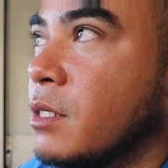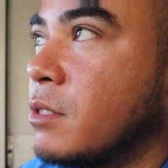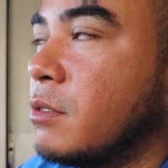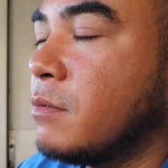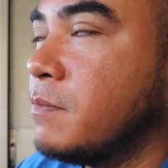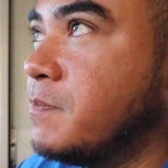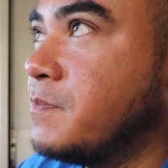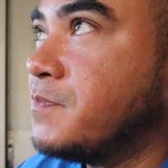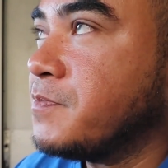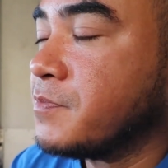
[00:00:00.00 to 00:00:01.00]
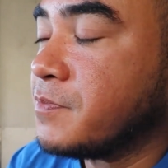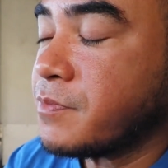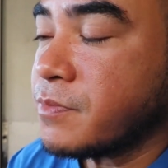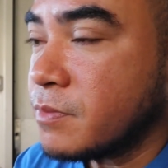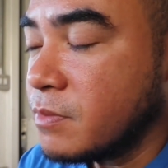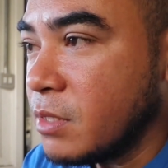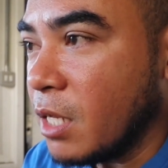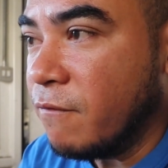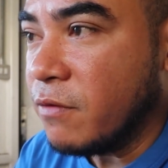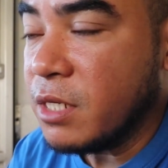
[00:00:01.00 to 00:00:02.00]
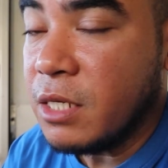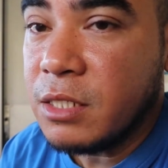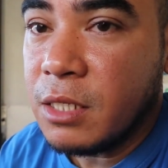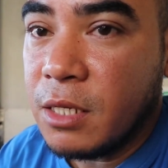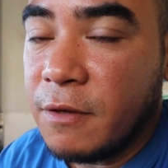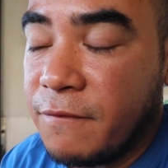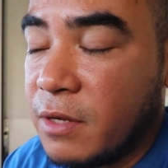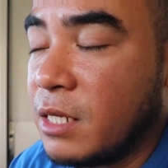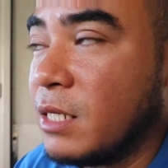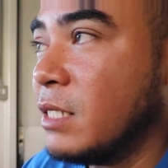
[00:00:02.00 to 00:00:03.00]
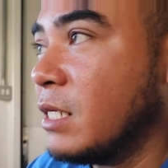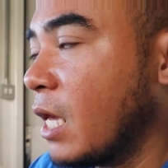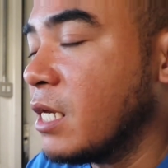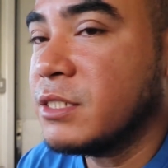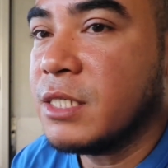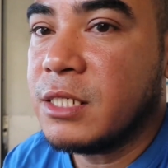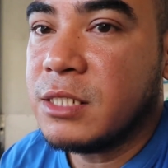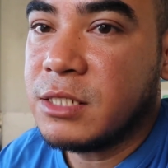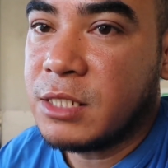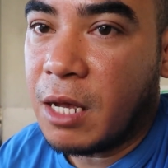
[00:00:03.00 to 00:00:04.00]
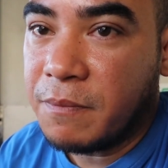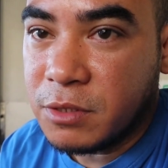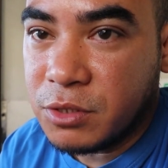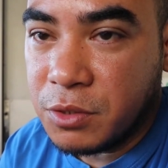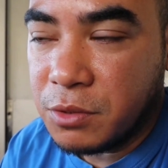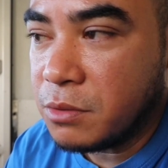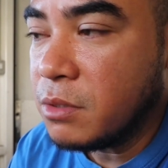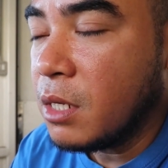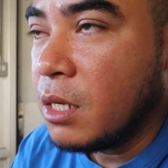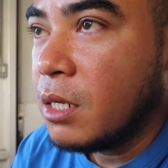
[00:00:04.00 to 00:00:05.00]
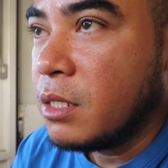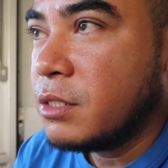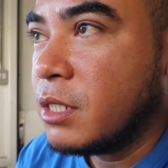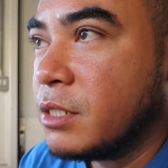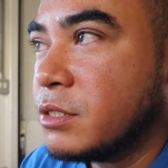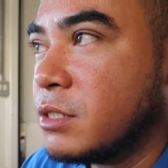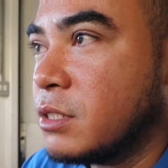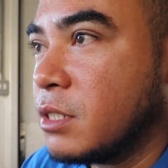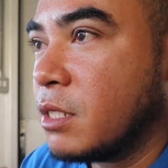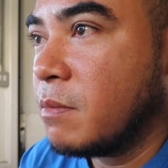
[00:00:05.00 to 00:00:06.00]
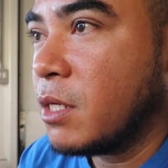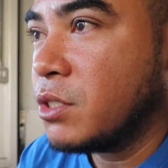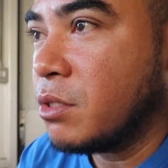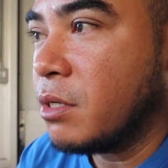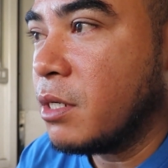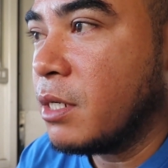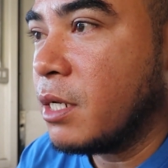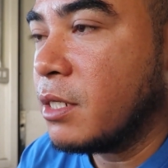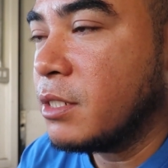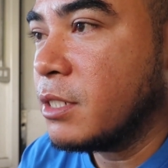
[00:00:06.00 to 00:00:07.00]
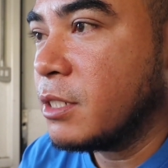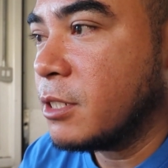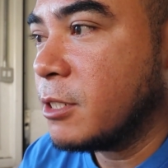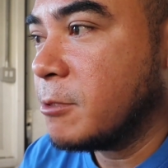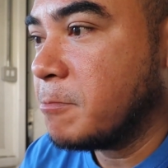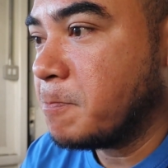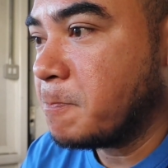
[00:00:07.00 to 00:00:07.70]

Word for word: So if it can if in case that it is happened to you, just uh, make sure that uh,